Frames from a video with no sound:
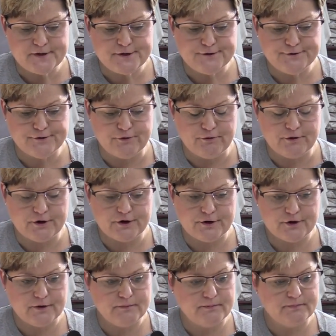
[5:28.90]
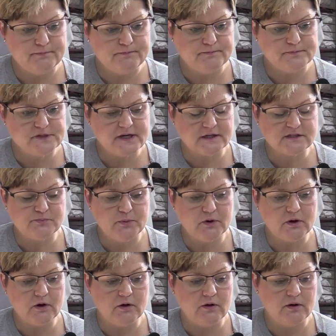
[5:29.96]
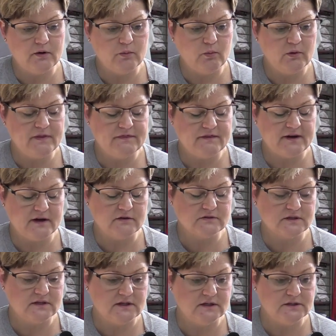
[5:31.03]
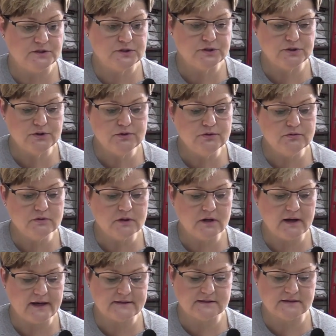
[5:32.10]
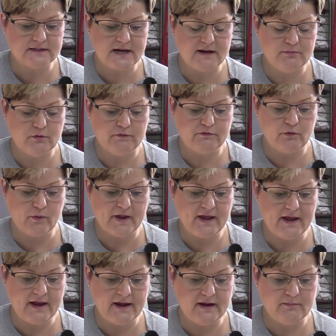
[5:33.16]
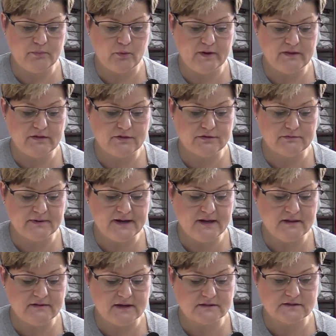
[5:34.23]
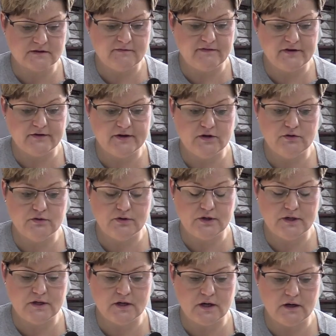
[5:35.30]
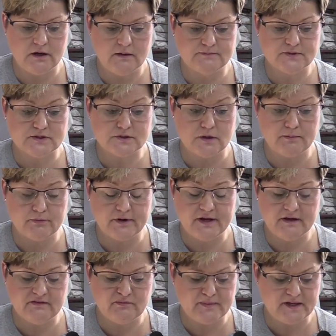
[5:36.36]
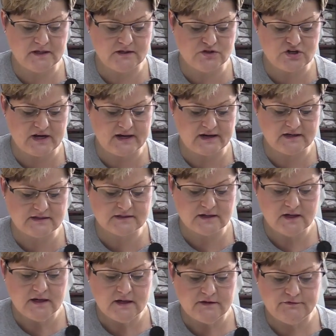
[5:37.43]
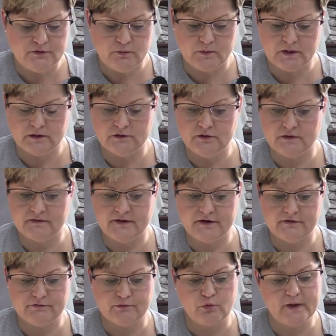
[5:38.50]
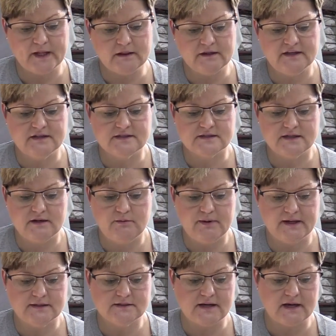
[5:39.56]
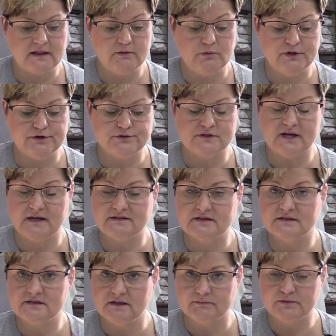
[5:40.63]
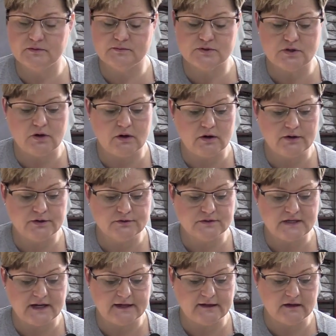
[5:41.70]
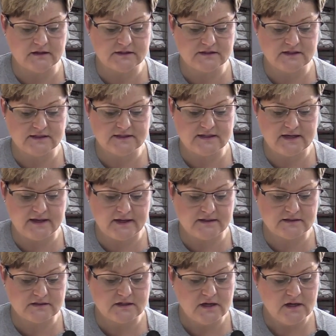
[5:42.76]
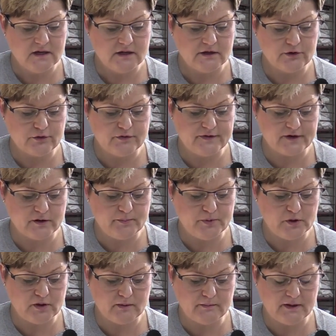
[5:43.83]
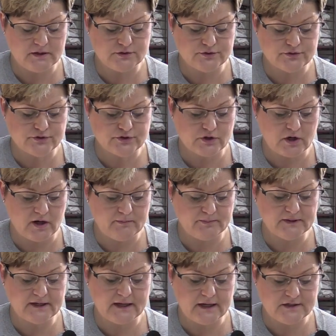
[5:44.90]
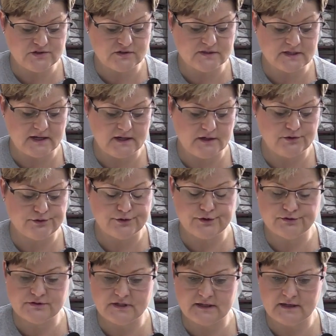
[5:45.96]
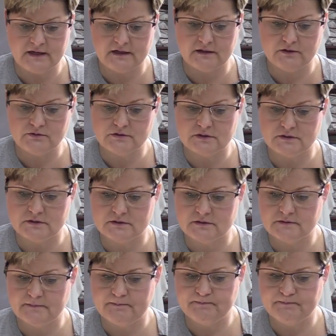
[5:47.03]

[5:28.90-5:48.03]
Your textbook on 1002 has table 48.3. That's a very good summary of meningitis. If you want to look there quickly to see exactly what your signs and symptoms are, your diagnostic test, your therapeutic measures, your complications, and your nursing diagnoses.